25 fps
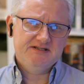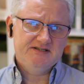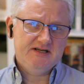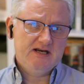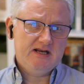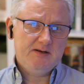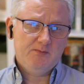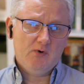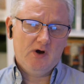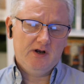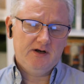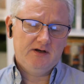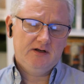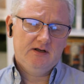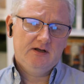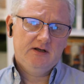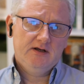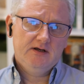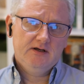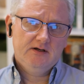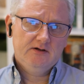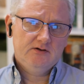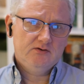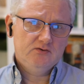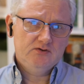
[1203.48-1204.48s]
as anyone
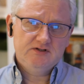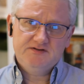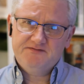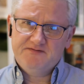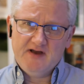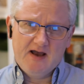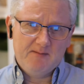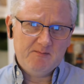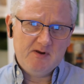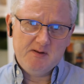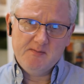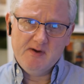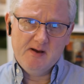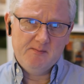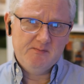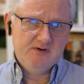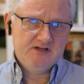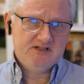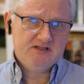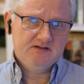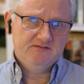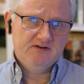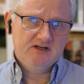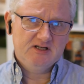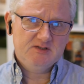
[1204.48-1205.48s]
whose family members
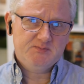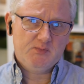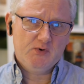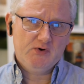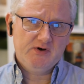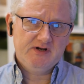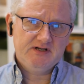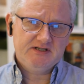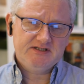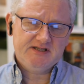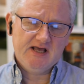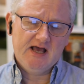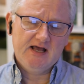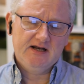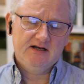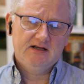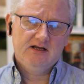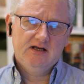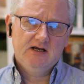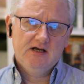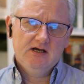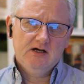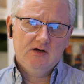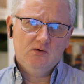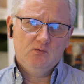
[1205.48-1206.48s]
have experienced that
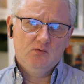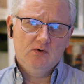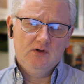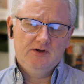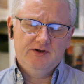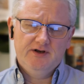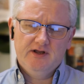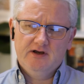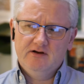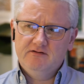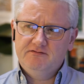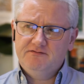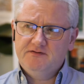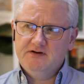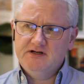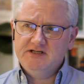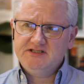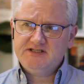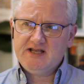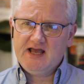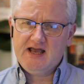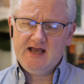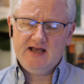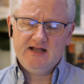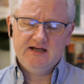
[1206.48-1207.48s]
will know
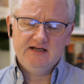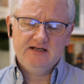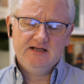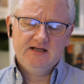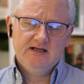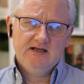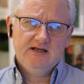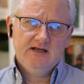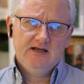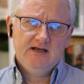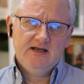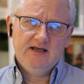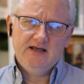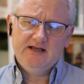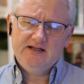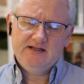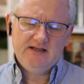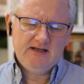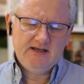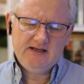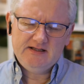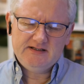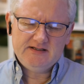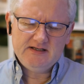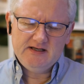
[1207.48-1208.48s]
firsthand.
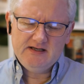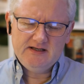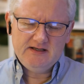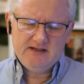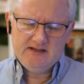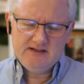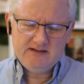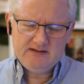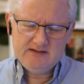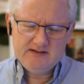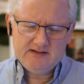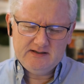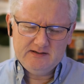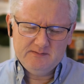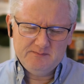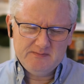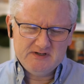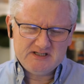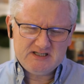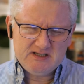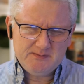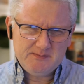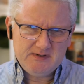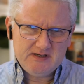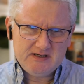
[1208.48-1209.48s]
It
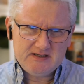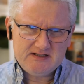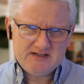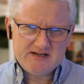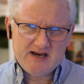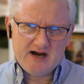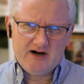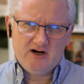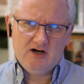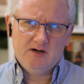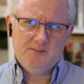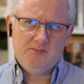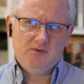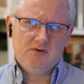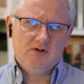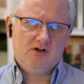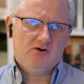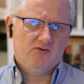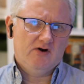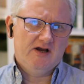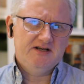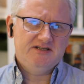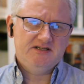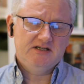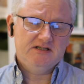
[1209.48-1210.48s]
must have been a terrible
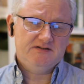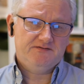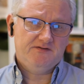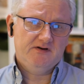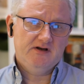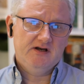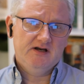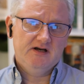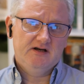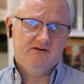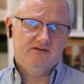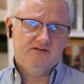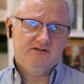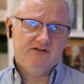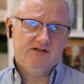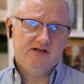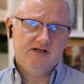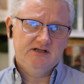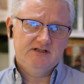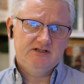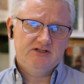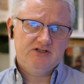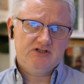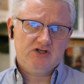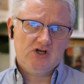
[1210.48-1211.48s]
crisis for her
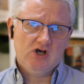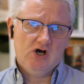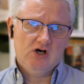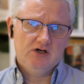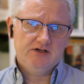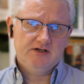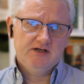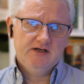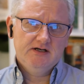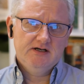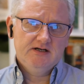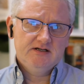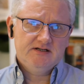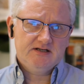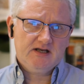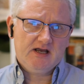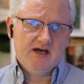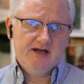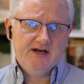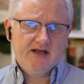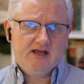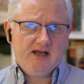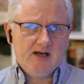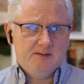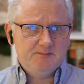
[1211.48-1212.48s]
and Scott to
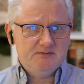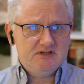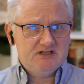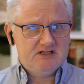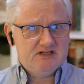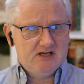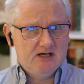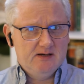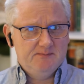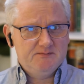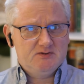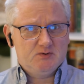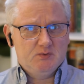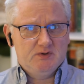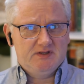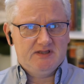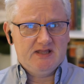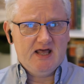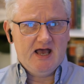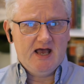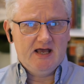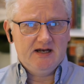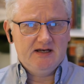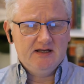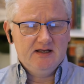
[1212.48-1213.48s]
kind of come to terms with
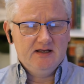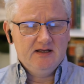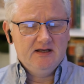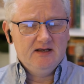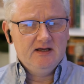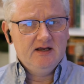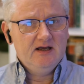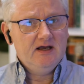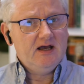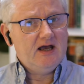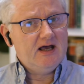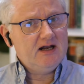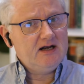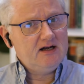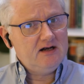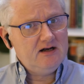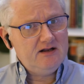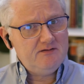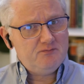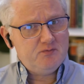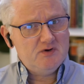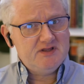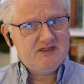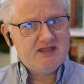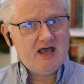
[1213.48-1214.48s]
that and
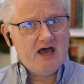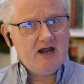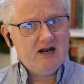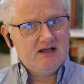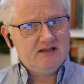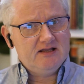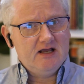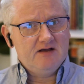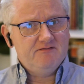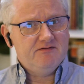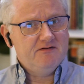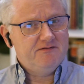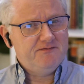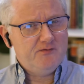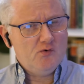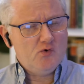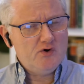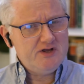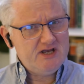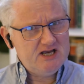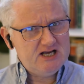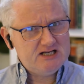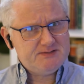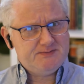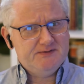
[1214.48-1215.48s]
live with that, I think, for 4
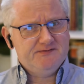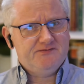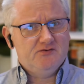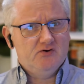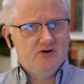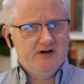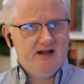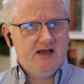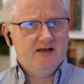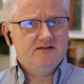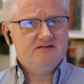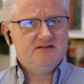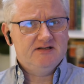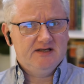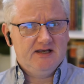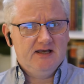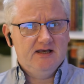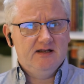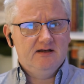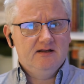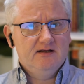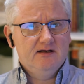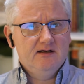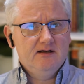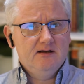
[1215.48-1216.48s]
years before announcing
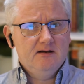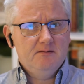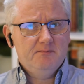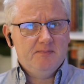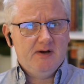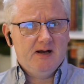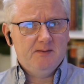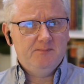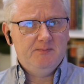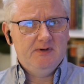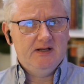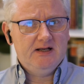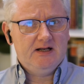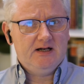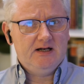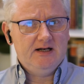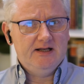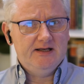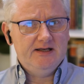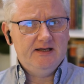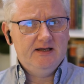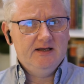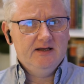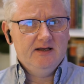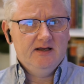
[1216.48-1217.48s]
it
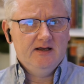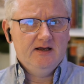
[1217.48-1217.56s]
publicly.